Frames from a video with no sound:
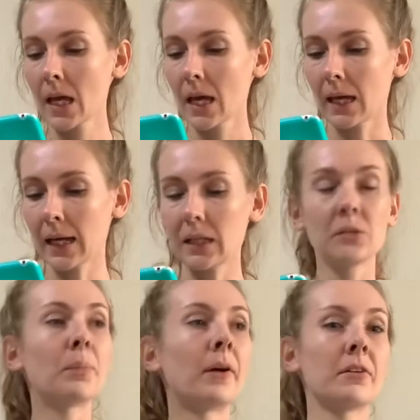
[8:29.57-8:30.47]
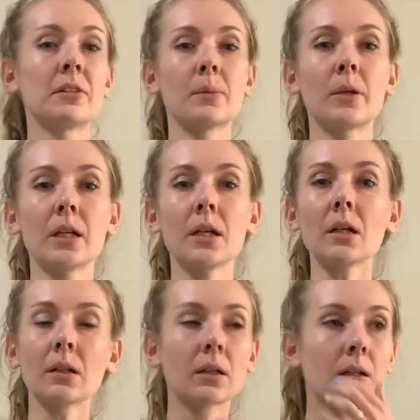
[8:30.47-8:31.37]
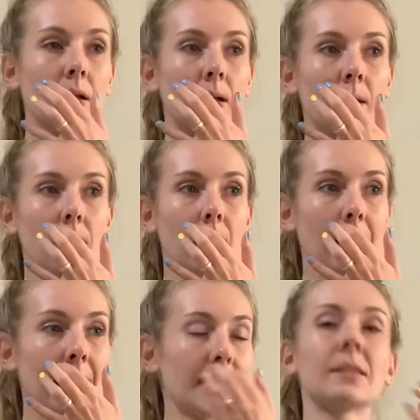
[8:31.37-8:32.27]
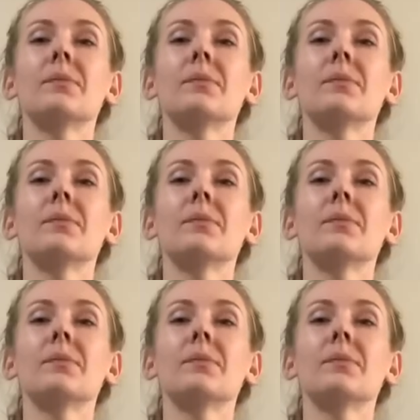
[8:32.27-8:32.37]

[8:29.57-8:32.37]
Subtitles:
And parsimony? Yes,